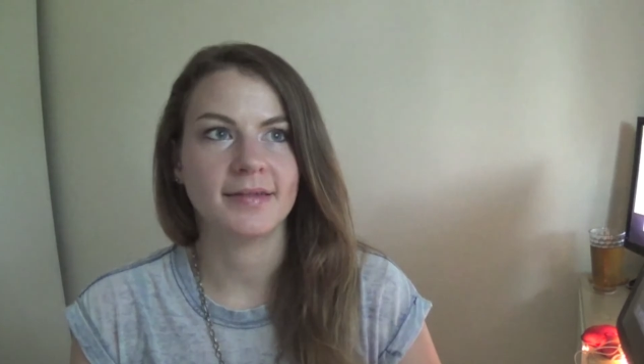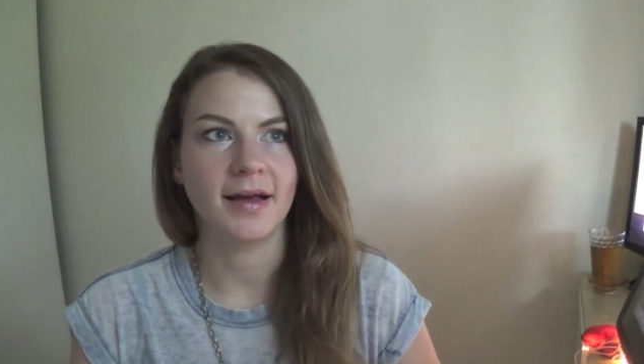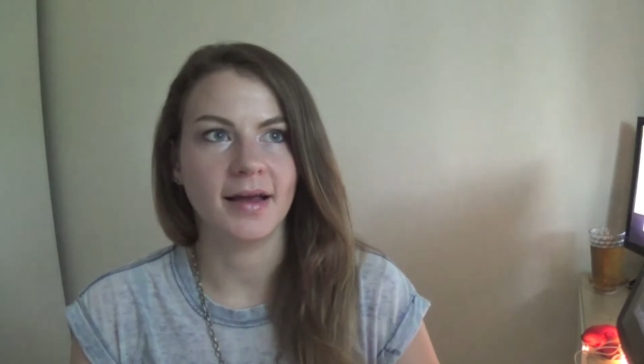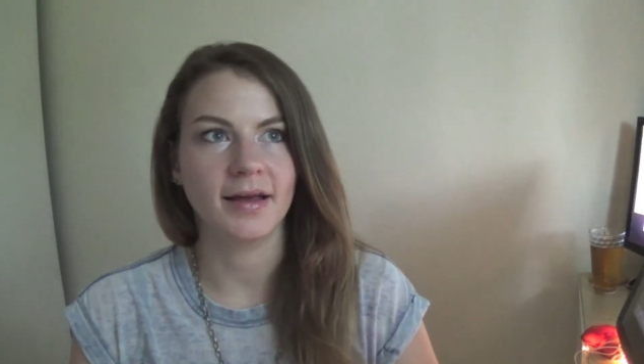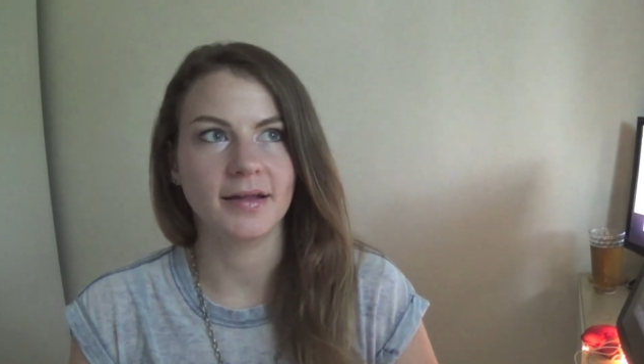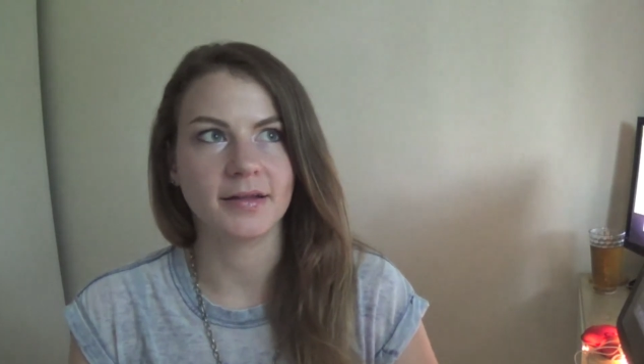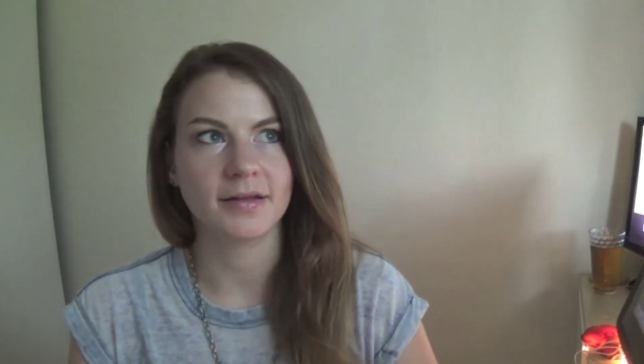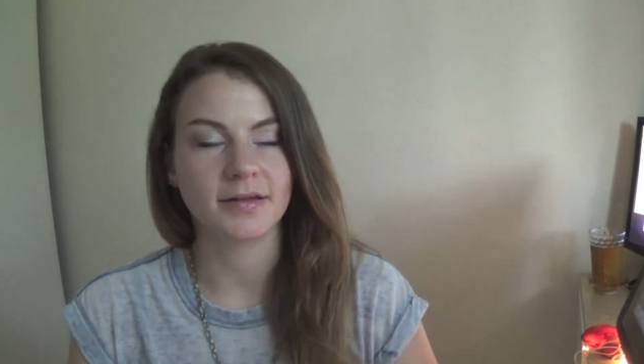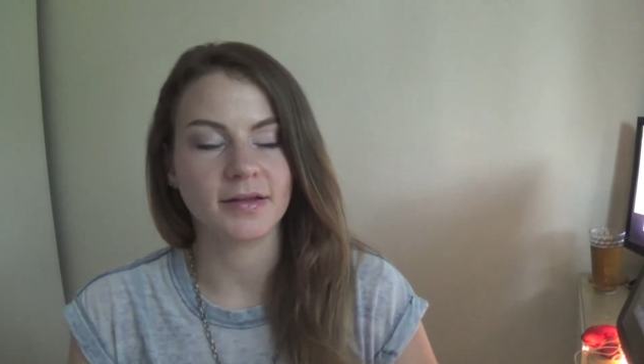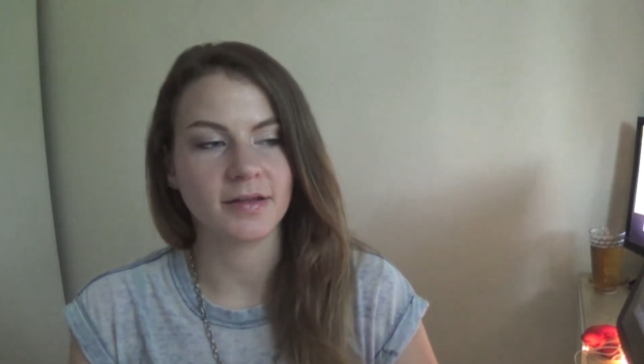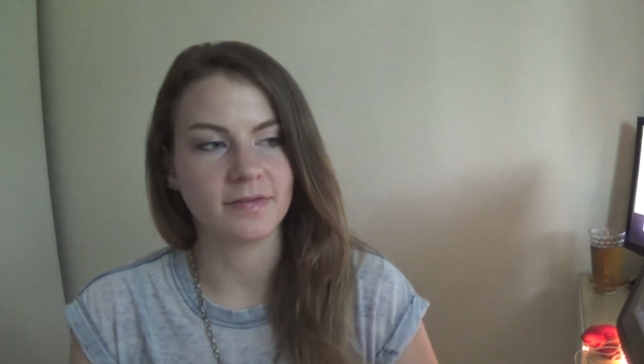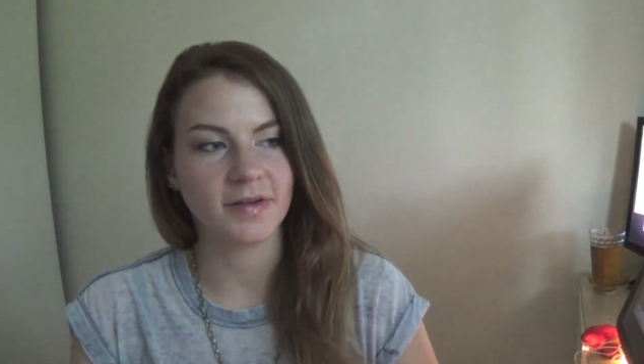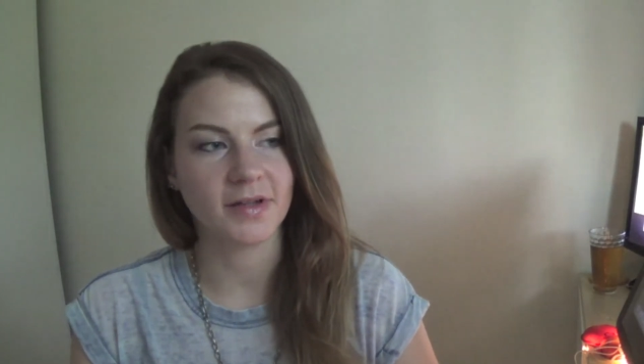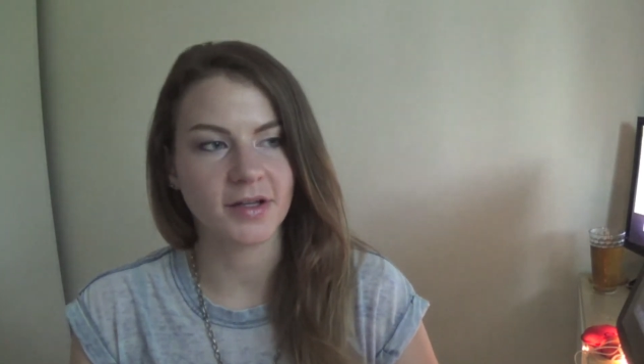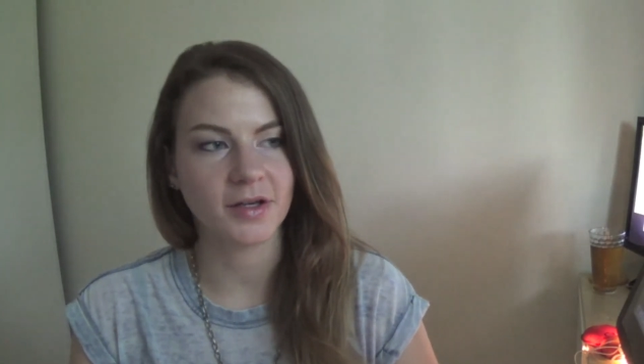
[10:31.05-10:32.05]
And
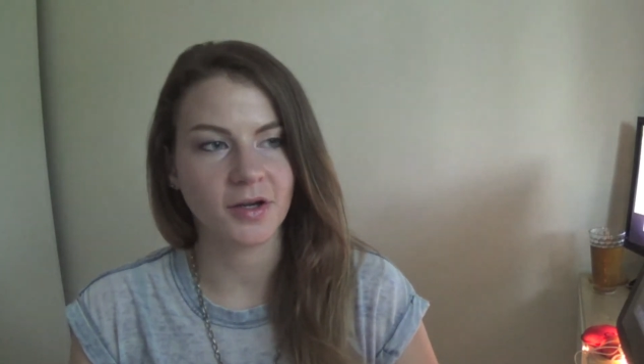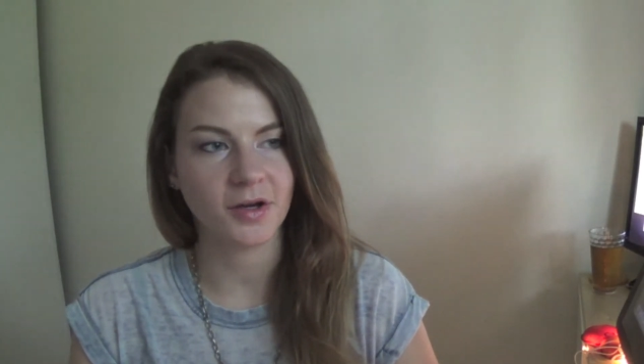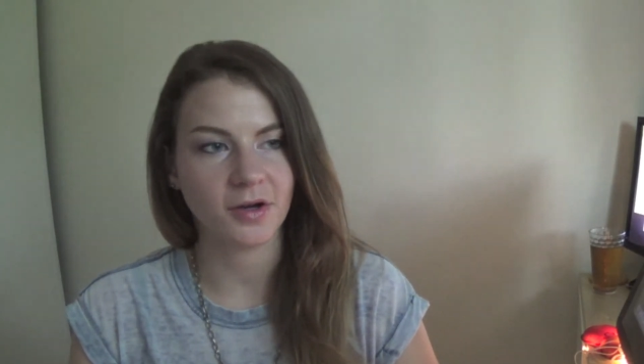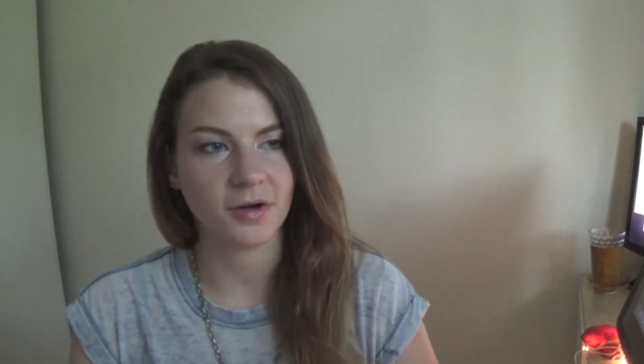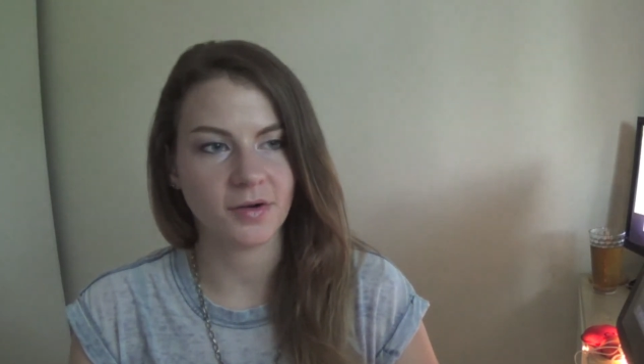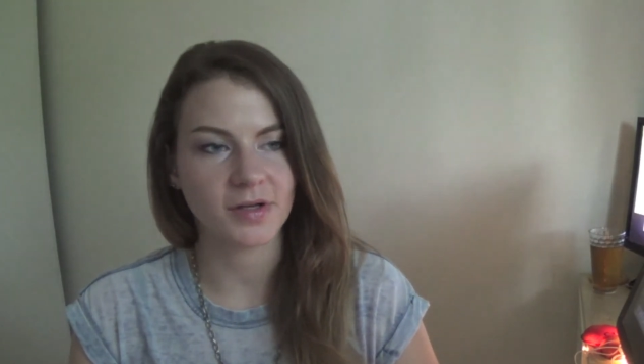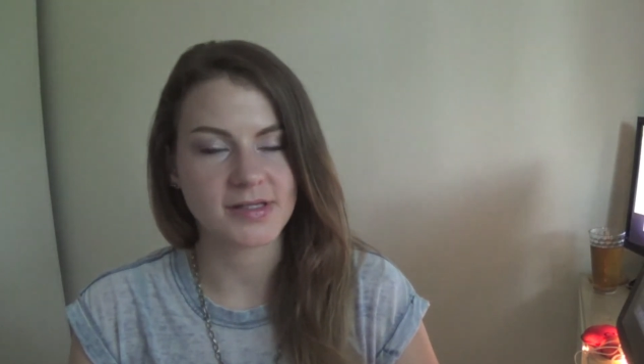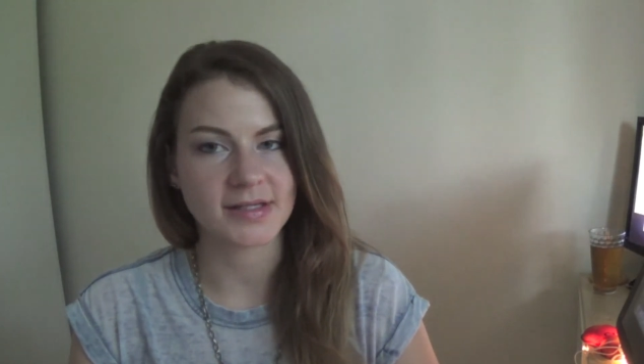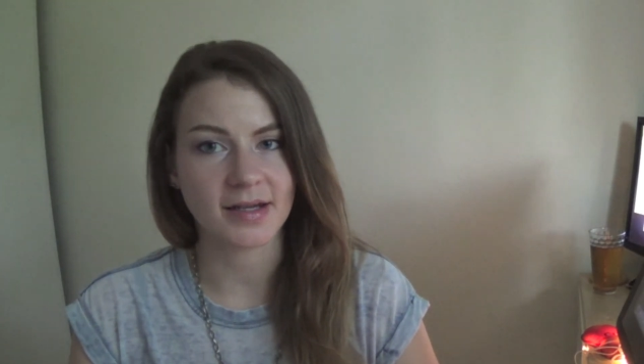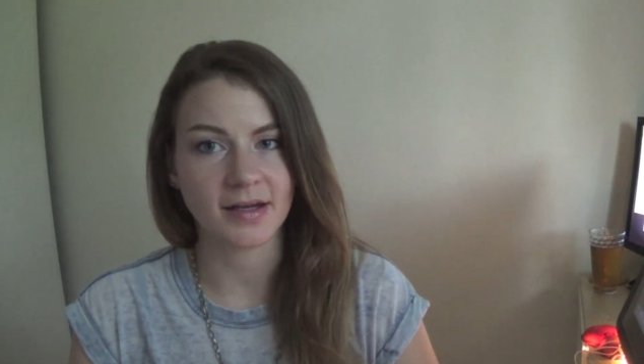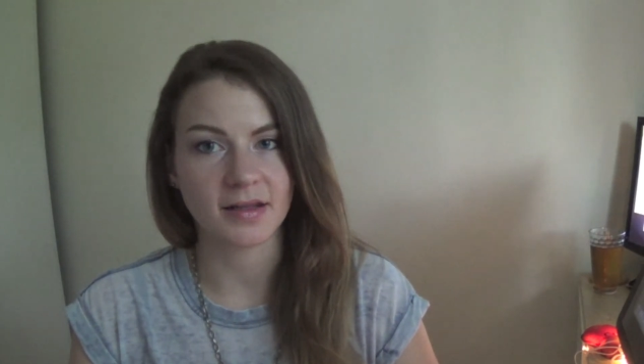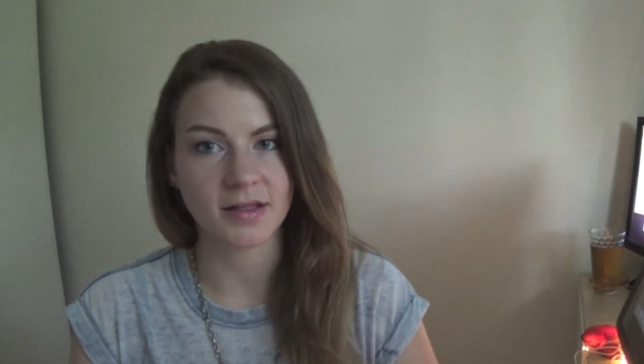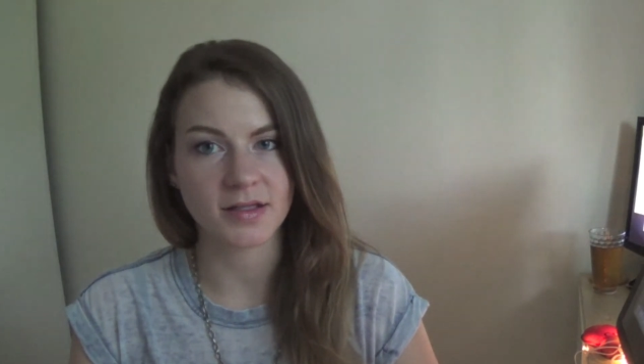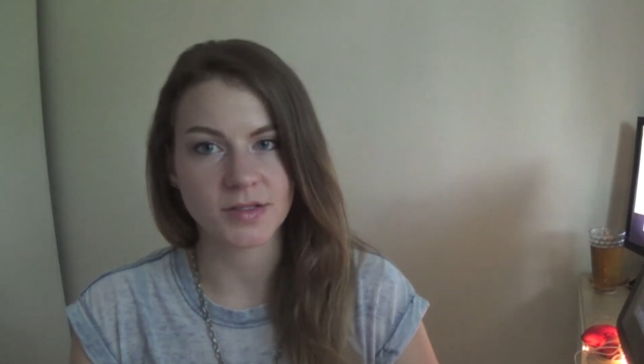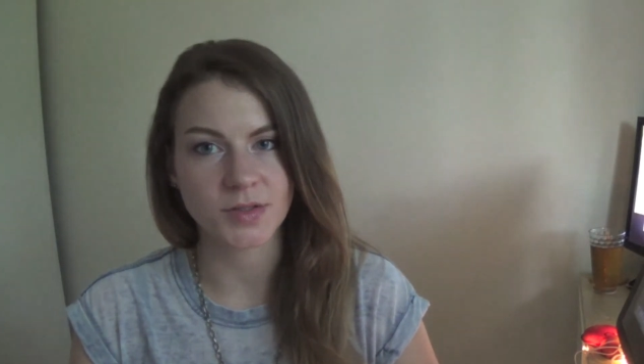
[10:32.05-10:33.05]
the video isn't
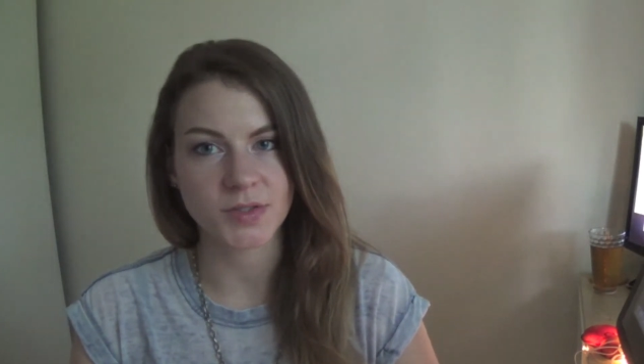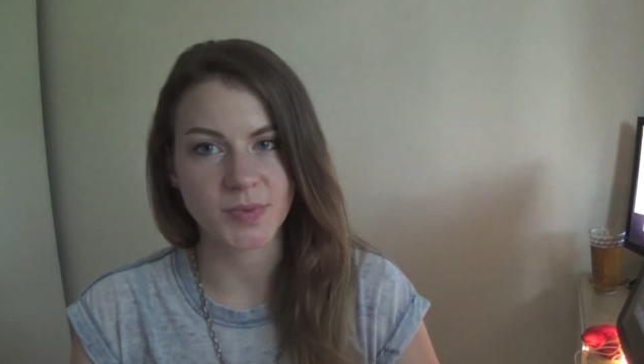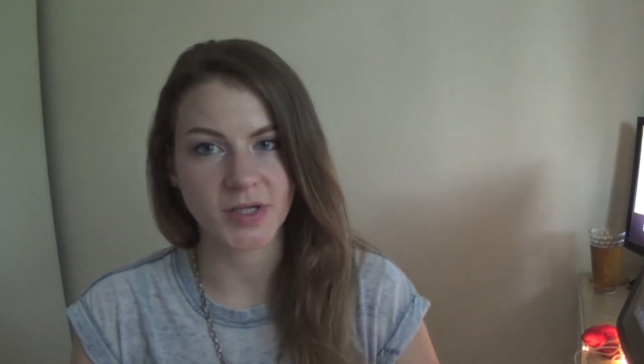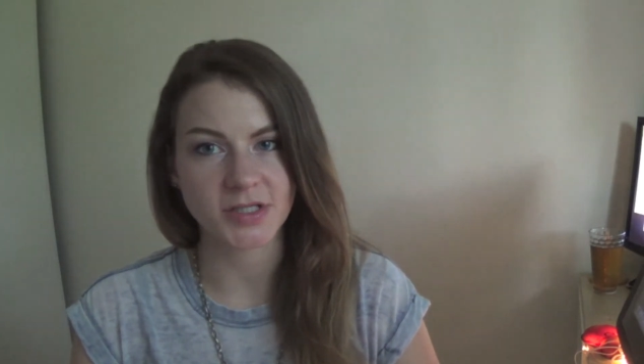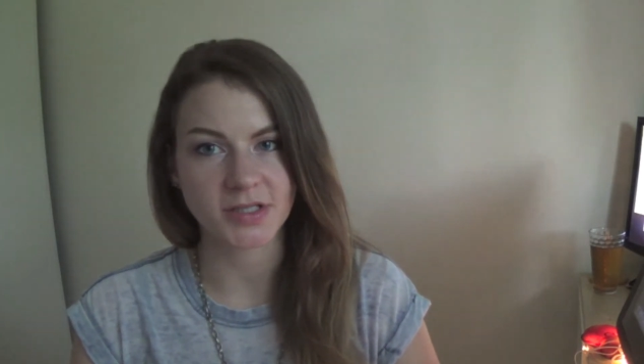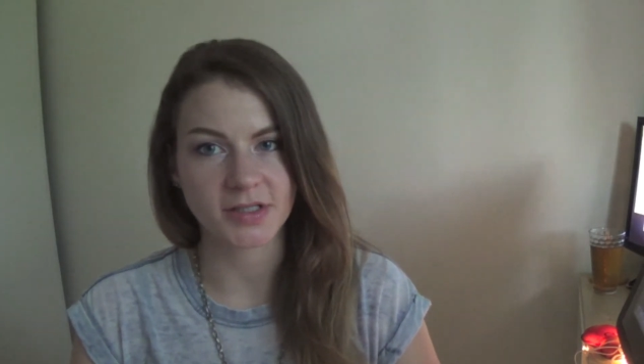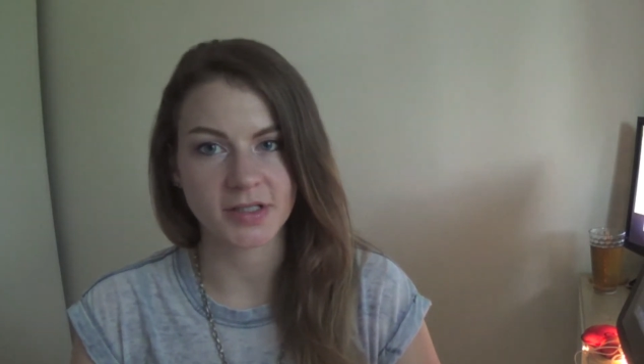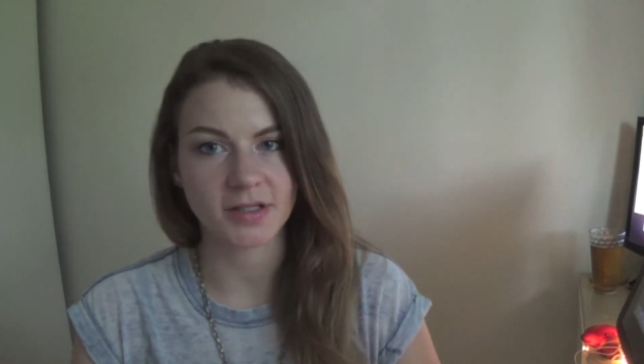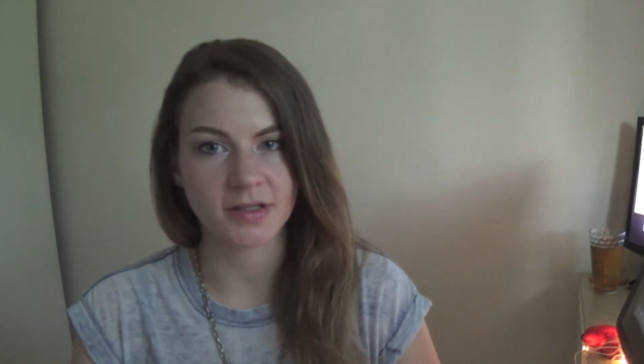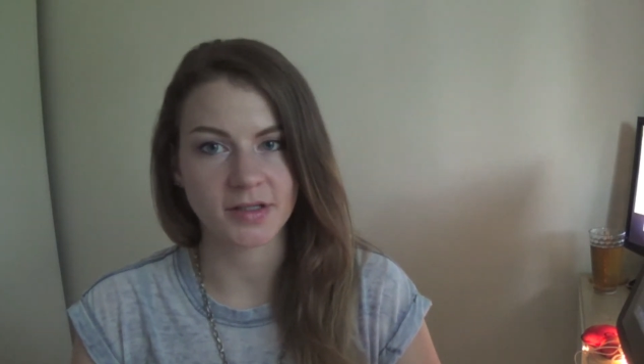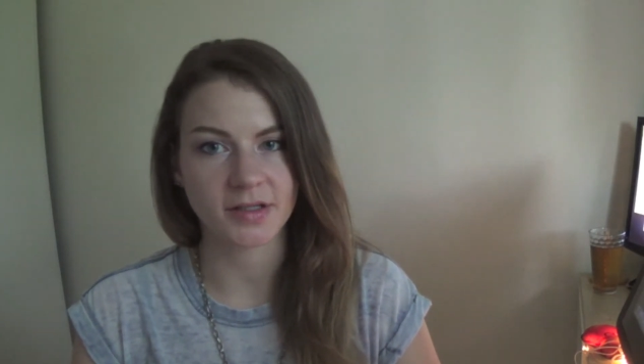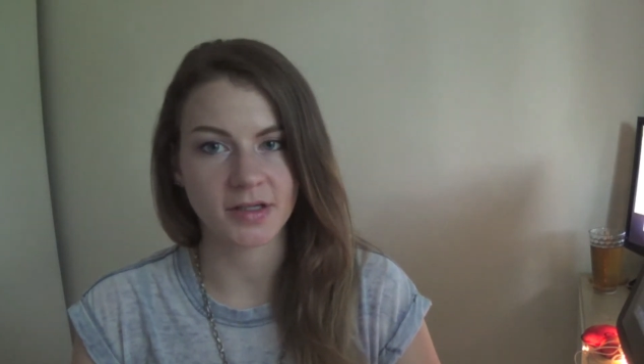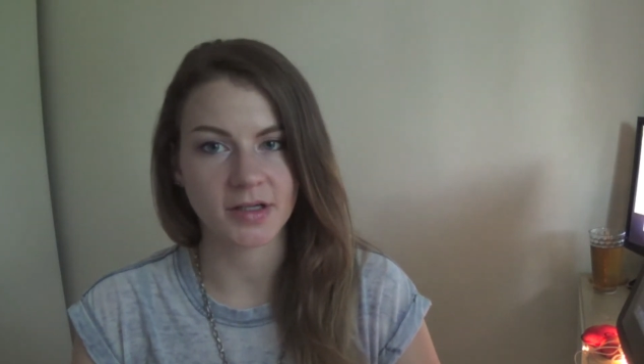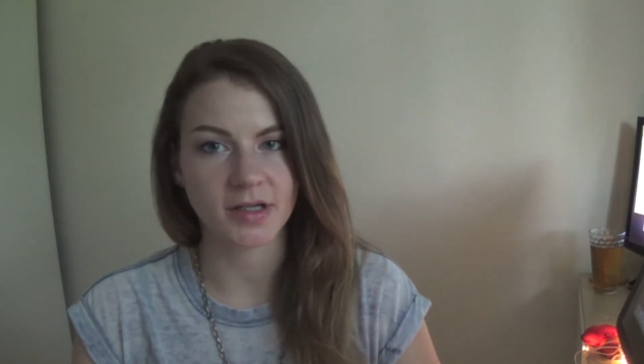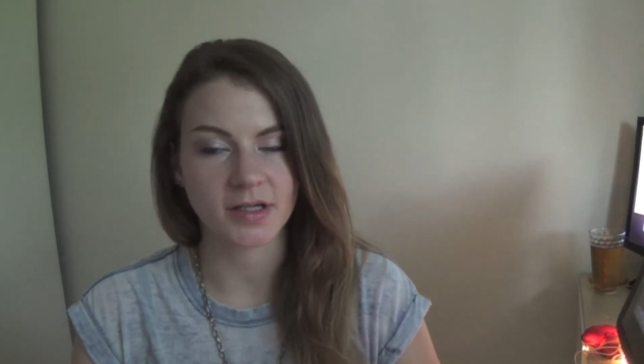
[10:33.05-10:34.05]
anything too special either.